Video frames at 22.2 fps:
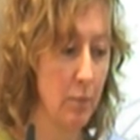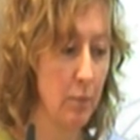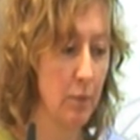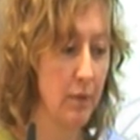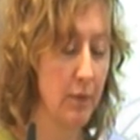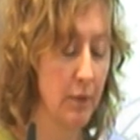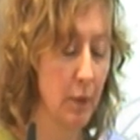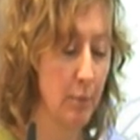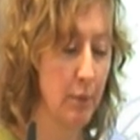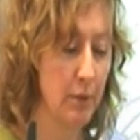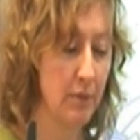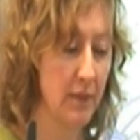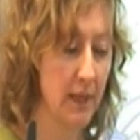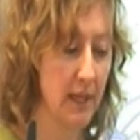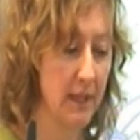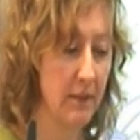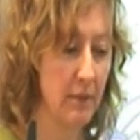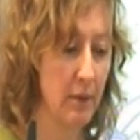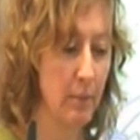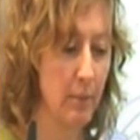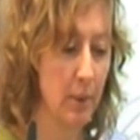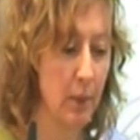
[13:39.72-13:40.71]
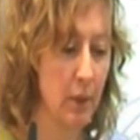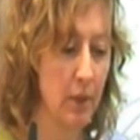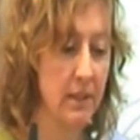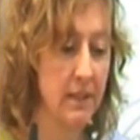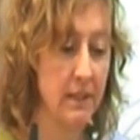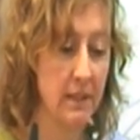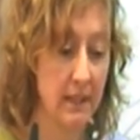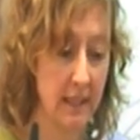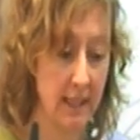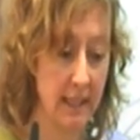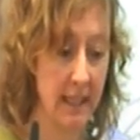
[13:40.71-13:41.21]
We've got provider
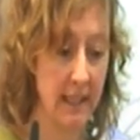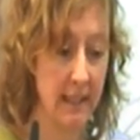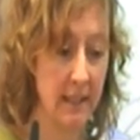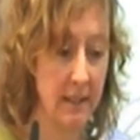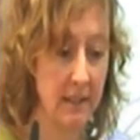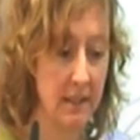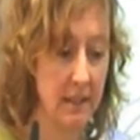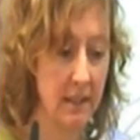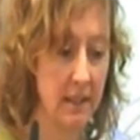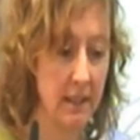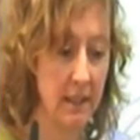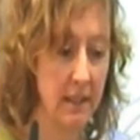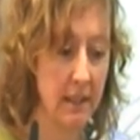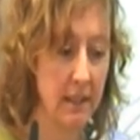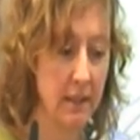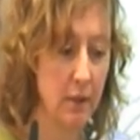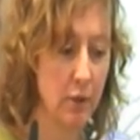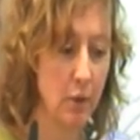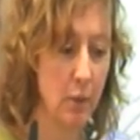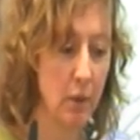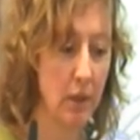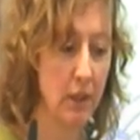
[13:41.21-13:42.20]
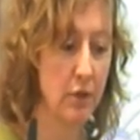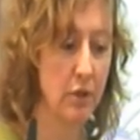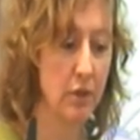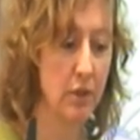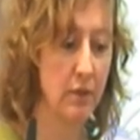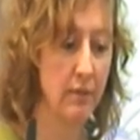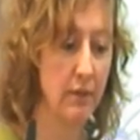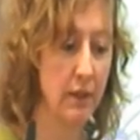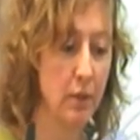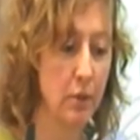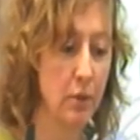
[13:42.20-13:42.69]
reporting again into the clinical quality
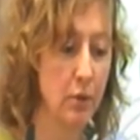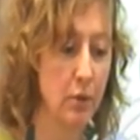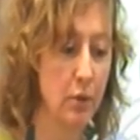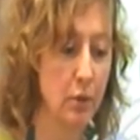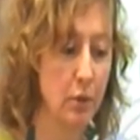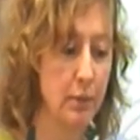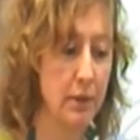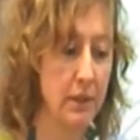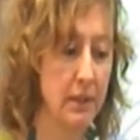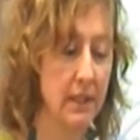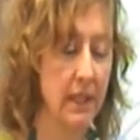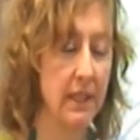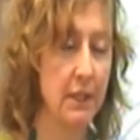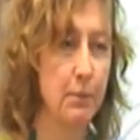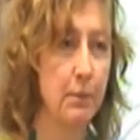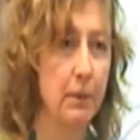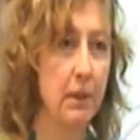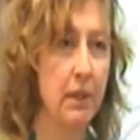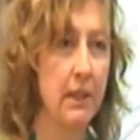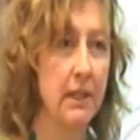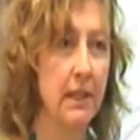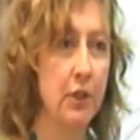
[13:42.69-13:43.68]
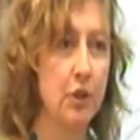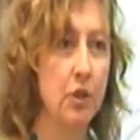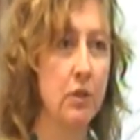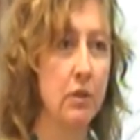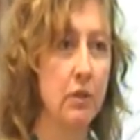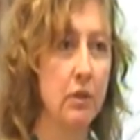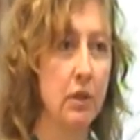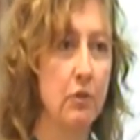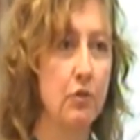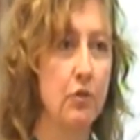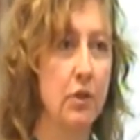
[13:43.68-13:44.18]
review groups as per a
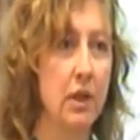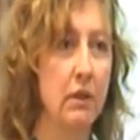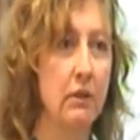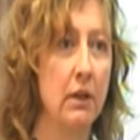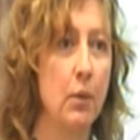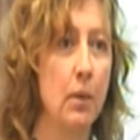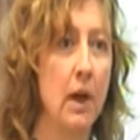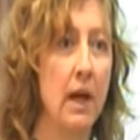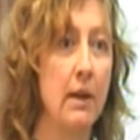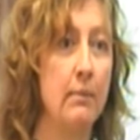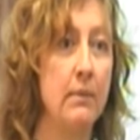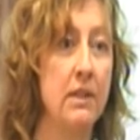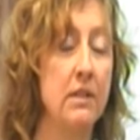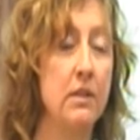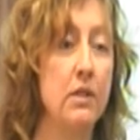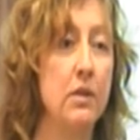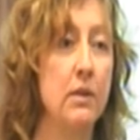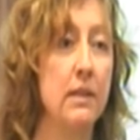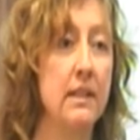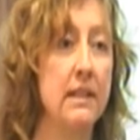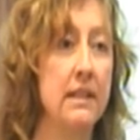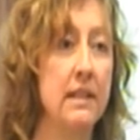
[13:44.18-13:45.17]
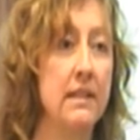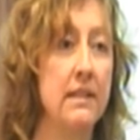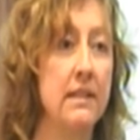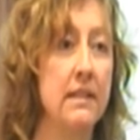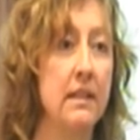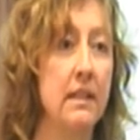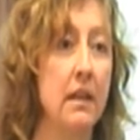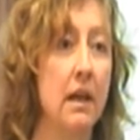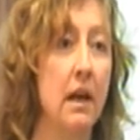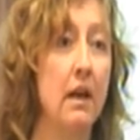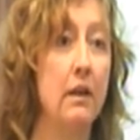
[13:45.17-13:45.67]
national contract requirement, so it
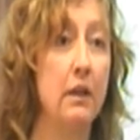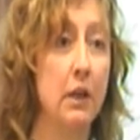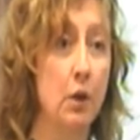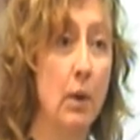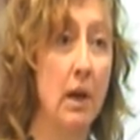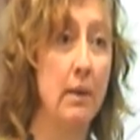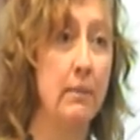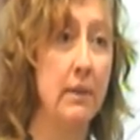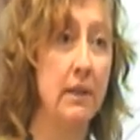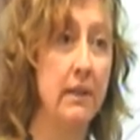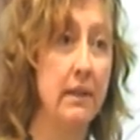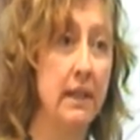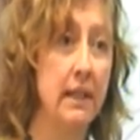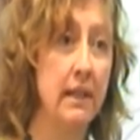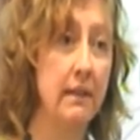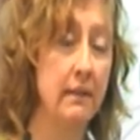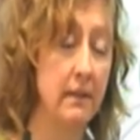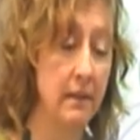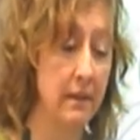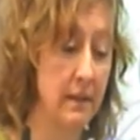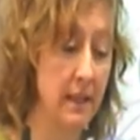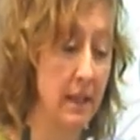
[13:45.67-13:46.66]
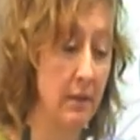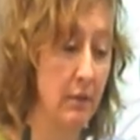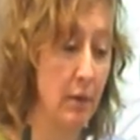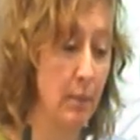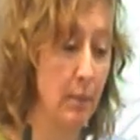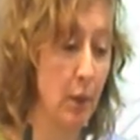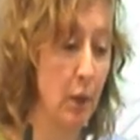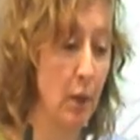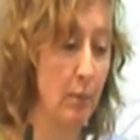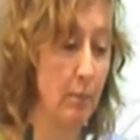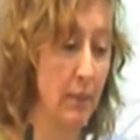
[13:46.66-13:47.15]
is a requirement that they
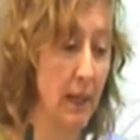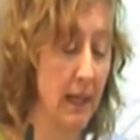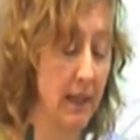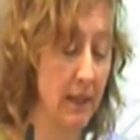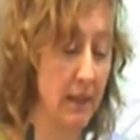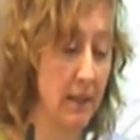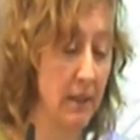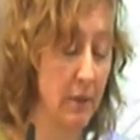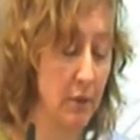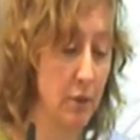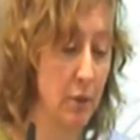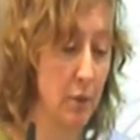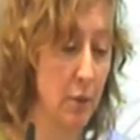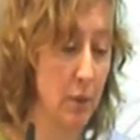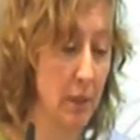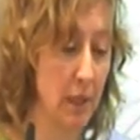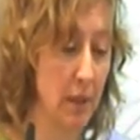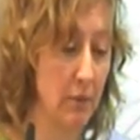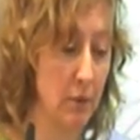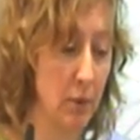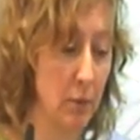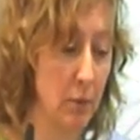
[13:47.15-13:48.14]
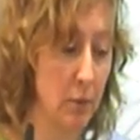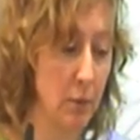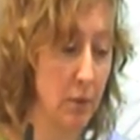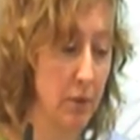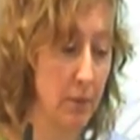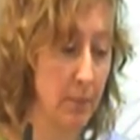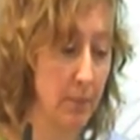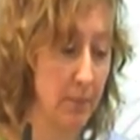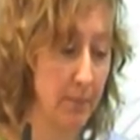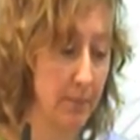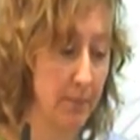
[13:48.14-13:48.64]
report back through that route.